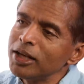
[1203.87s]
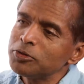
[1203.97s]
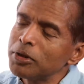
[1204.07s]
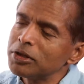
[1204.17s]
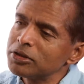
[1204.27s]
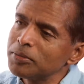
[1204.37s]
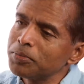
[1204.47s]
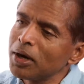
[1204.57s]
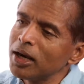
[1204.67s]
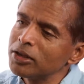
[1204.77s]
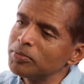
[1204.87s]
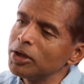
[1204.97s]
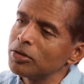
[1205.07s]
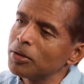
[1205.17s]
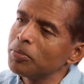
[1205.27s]
Facebook has surprised
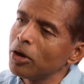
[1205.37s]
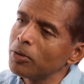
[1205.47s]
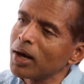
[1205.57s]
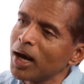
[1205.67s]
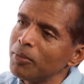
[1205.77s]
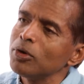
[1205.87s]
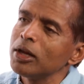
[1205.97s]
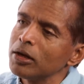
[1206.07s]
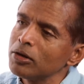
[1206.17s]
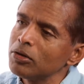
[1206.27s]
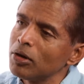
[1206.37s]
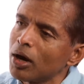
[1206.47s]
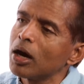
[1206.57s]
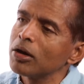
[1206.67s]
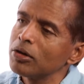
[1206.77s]
me to the point where I'm willing to
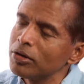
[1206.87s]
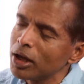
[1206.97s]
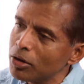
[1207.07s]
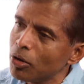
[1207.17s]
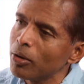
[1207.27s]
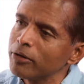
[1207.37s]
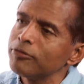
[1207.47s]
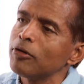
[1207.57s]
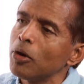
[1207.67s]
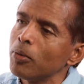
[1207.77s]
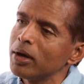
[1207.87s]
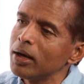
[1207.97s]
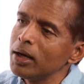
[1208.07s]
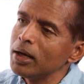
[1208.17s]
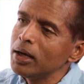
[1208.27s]
argue that going
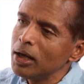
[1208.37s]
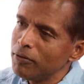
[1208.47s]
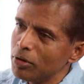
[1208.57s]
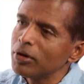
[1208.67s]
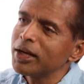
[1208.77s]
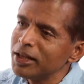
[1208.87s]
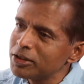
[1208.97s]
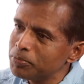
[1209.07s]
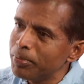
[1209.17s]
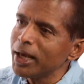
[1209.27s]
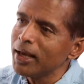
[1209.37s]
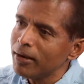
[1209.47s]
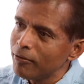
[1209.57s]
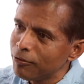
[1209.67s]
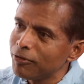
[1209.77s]
forward, -hmm. If you look at this big
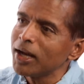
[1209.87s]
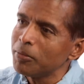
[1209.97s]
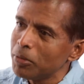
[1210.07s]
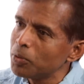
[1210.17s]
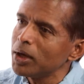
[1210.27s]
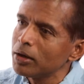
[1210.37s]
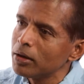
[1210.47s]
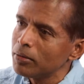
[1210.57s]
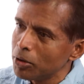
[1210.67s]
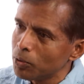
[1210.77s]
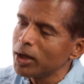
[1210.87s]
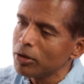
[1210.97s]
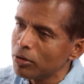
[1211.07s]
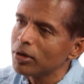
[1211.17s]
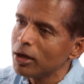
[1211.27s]
fight between
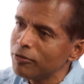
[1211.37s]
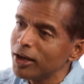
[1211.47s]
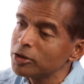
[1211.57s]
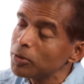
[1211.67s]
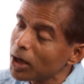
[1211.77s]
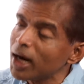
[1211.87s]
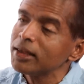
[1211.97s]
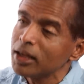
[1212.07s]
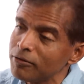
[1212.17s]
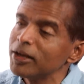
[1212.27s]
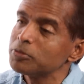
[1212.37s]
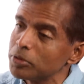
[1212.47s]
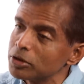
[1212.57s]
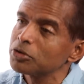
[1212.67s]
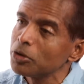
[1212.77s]
between Google and Facebook, I think mm -hmm.
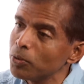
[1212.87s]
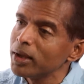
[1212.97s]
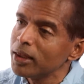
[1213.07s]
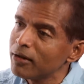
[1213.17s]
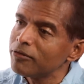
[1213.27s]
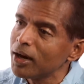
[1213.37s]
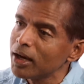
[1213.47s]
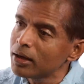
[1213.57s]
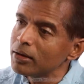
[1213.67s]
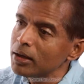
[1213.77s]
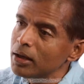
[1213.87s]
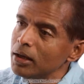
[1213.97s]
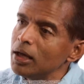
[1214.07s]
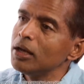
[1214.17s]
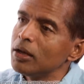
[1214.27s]
Facebook is going to win that fight
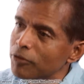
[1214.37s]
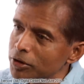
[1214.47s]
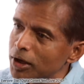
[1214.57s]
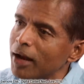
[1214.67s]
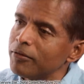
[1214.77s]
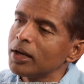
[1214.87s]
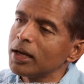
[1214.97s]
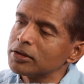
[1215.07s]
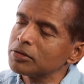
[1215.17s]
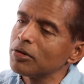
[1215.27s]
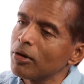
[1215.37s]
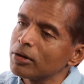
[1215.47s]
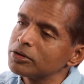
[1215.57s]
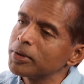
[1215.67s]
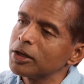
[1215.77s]
hmm. in, for the advertising
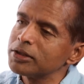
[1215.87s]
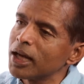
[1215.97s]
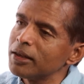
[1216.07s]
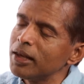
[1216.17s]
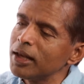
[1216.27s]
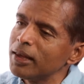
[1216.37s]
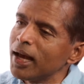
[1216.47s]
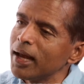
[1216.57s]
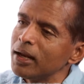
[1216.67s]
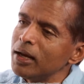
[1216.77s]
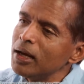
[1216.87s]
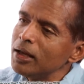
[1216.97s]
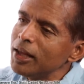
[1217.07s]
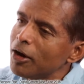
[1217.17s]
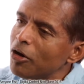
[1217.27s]
dollars because I think that
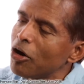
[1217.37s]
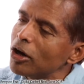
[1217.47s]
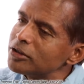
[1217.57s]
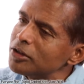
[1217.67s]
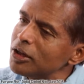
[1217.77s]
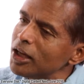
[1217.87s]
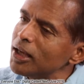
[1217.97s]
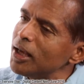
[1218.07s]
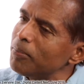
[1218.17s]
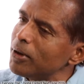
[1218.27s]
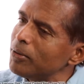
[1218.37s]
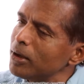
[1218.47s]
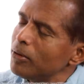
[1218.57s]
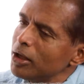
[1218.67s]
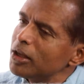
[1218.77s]
they constantly keep
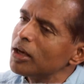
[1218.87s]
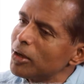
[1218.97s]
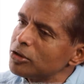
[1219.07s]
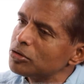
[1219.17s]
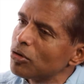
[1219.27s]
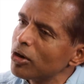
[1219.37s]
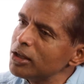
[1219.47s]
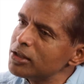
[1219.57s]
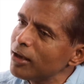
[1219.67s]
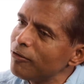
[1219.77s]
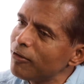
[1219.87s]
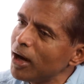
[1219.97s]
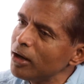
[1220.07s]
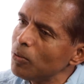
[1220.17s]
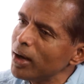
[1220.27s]
when, when, you think about stories they
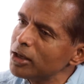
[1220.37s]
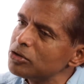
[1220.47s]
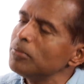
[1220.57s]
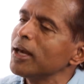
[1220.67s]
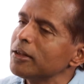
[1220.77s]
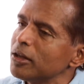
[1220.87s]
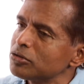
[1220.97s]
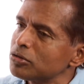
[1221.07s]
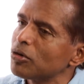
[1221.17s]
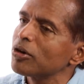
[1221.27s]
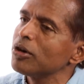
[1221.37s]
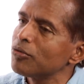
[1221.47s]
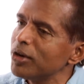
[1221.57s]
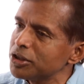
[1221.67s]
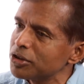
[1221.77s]
find ways to make their story
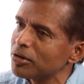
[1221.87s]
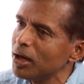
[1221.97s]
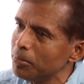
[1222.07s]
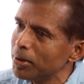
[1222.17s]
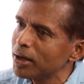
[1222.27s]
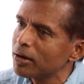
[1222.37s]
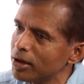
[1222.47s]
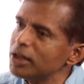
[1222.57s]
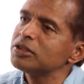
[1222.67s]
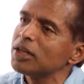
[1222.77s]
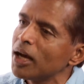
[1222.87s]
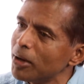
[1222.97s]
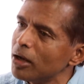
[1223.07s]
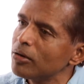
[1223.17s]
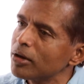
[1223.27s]
richer and bigger each
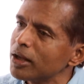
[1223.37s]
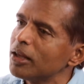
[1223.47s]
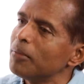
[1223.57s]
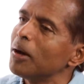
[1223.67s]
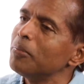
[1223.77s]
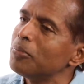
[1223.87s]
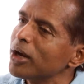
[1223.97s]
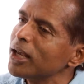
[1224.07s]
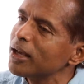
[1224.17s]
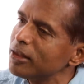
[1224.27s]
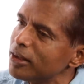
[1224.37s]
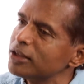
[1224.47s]
time i look at them by mm-hmm. bringing mm -hmm.